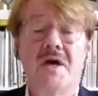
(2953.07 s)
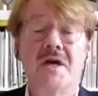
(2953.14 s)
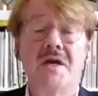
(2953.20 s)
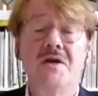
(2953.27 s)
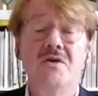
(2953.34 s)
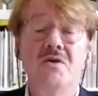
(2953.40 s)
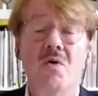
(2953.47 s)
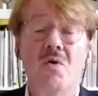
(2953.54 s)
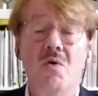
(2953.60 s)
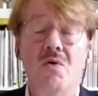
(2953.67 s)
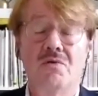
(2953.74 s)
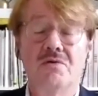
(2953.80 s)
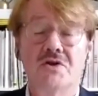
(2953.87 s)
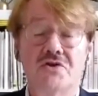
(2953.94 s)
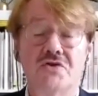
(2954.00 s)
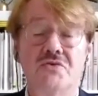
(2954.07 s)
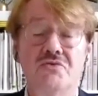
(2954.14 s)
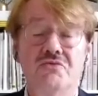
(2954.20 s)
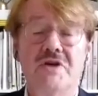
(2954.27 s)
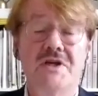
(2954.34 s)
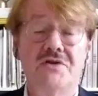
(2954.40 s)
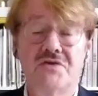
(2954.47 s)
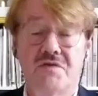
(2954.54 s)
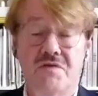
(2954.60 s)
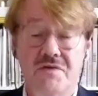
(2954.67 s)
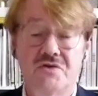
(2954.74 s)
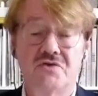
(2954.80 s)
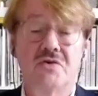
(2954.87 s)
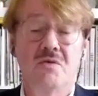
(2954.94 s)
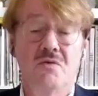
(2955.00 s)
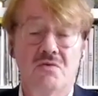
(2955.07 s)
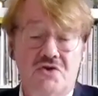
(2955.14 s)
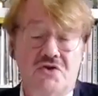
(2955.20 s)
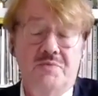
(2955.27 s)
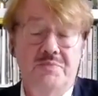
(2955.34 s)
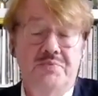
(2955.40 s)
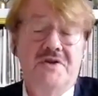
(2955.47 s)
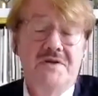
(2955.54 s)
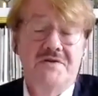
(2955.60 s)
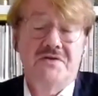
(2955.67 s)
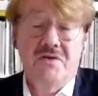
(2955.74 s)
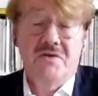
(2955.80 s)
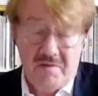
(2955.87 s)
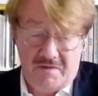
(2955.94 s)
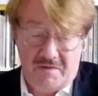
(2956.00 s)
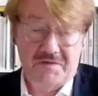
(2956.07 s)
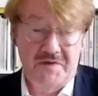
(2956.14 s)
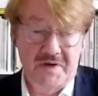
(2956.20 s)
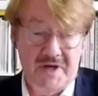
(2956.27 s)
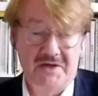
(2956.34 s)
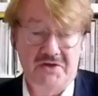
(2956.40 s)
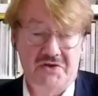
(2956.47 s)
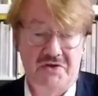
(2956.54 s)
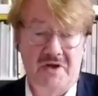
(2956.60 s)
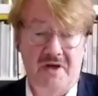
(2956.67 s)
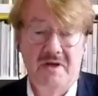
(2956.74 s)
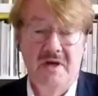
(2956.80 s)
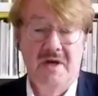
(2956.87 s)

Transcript: in order to reach the tool, to preserve nature.